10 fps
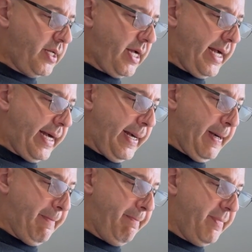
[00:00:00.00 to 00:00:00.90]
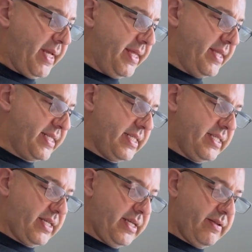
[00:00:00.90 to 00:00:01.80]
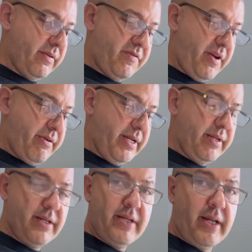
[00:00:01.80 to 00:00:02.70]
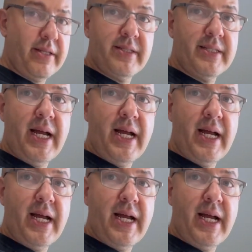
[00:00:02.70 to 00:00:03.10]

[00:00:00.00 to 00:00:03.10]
And this is it's